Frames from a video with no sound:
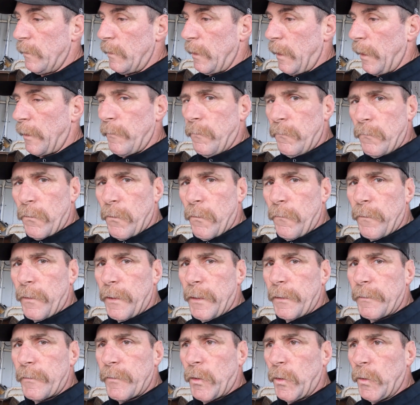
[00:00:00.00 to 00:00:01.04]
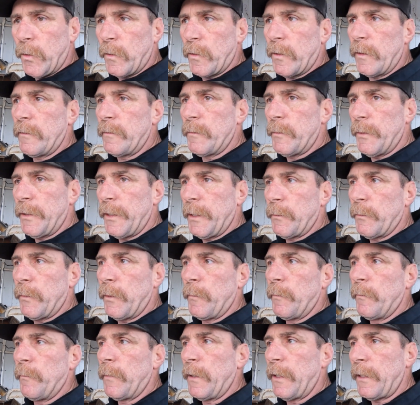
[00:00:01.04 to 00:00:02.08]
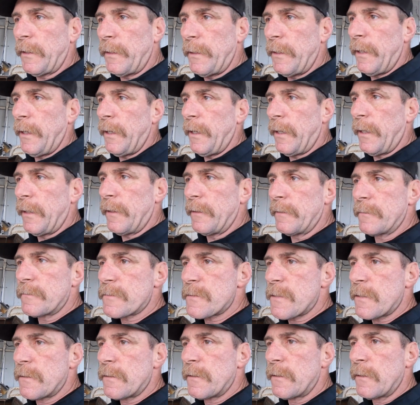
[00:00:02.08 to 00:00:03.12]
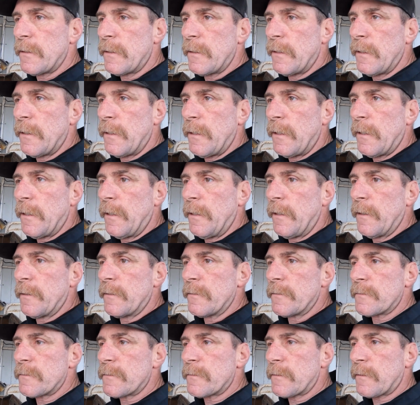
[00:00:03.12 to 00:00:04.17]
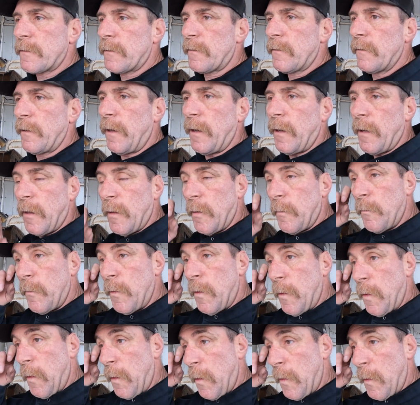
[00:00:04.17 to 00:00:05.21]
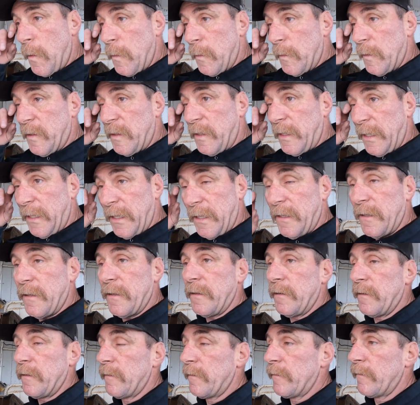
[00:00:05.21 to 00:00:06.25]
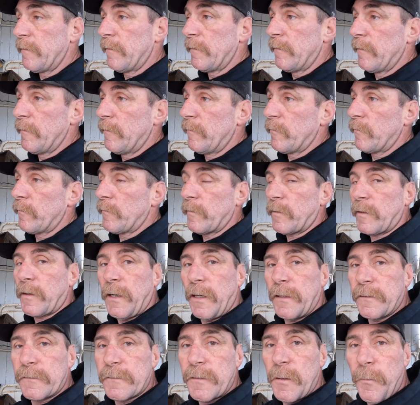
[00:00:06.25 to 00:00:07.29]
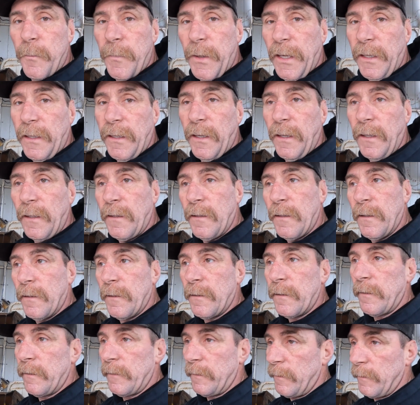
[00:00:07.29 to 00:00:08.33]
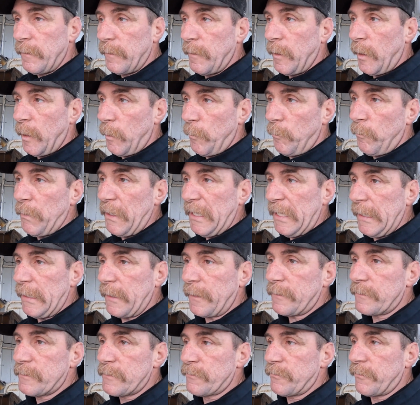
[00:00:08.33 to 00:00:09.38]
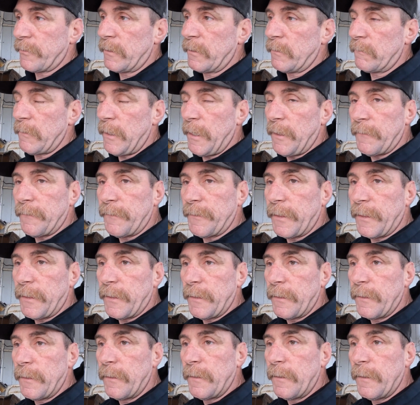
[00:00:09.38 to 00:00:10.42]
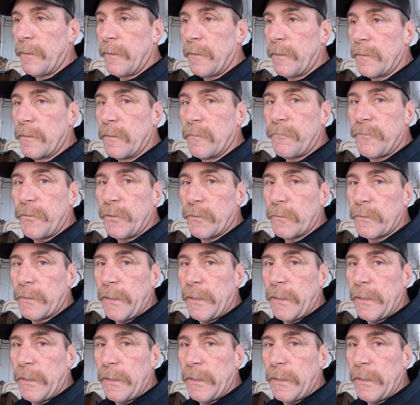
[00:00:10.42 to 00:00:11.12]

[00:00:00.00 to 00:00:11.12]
I don't know that I told everybody, but my dad is looking into custom making a box for around the fuel